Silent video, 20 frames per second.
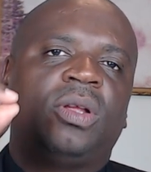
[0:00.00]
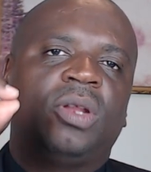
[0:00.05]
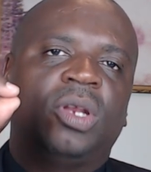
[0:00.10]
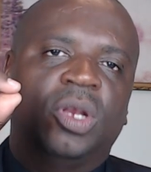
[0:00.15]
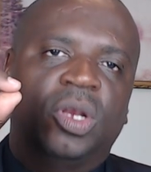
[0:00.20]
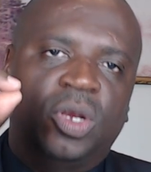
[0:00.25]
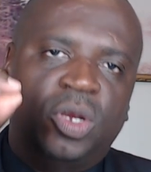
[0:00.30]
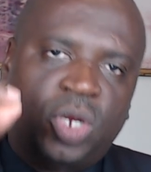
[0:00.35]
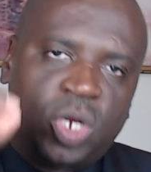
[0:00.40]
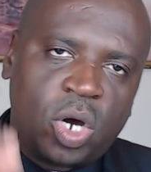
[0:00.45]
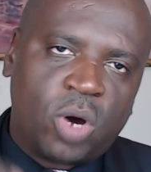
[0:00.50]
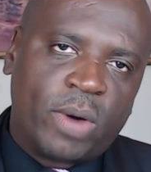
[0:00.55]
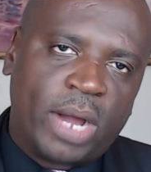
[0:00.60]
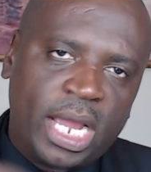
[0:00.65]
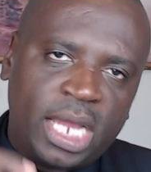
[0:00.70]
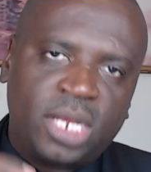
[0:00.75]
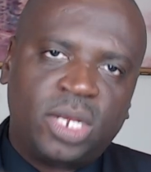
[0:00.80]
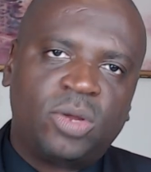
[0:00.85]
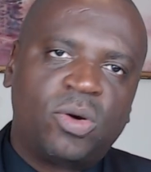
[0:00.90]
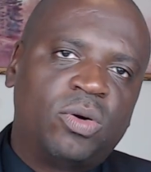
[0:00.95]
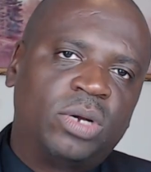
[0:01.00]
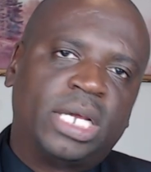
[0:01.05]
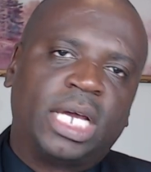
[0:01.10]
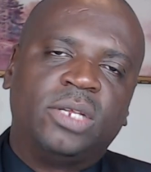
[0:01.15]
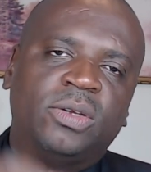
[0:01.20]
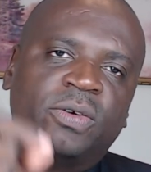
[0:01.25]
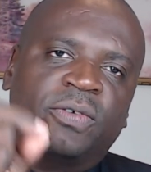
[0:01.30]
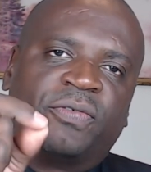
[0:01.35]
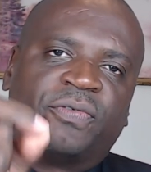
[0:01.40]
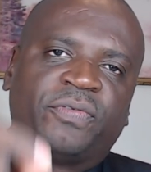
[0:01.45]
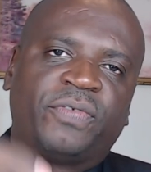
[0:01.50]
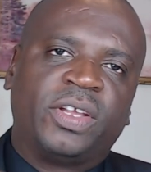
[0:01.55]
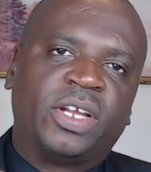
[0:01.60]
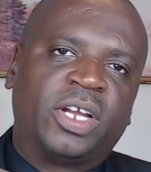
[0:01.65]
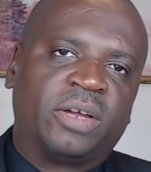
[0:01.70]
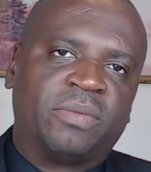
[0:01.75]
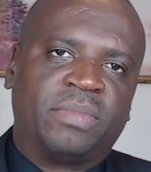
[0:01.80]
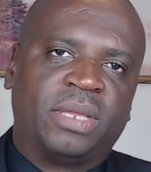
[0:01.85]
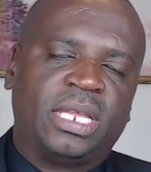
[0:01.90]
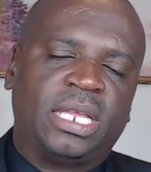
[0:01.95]
"No, I know that you
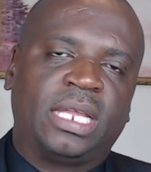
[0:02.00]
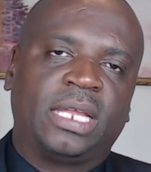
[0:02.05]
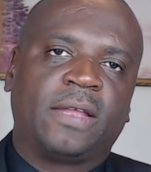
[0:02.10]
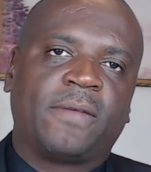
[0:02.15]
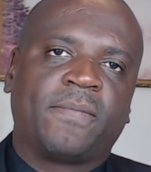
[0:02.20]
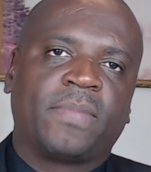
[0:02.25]
fear me,